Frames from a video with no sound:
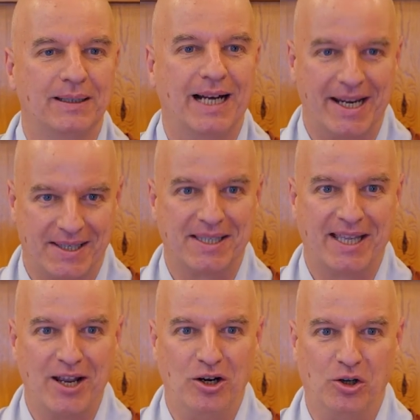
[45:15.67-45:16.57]
I
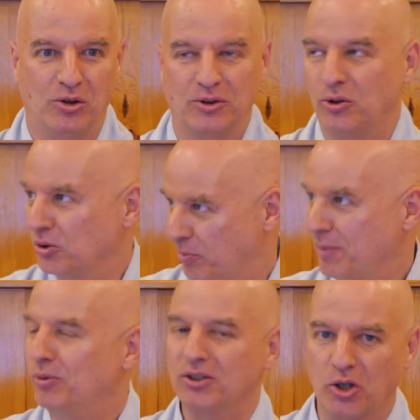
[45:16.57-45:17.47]
stay alone, although
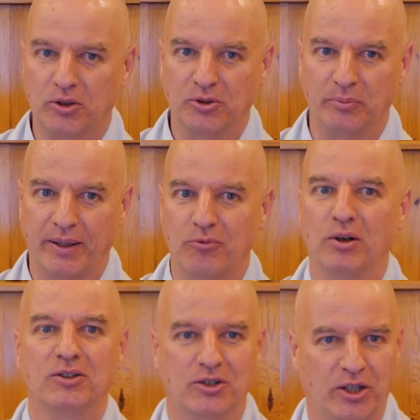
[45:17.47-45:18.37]
people talk to me,
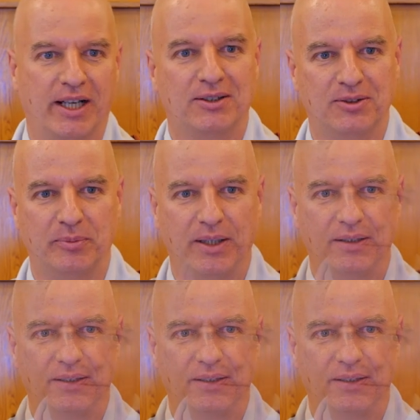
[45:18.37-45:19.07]
want to connect to me.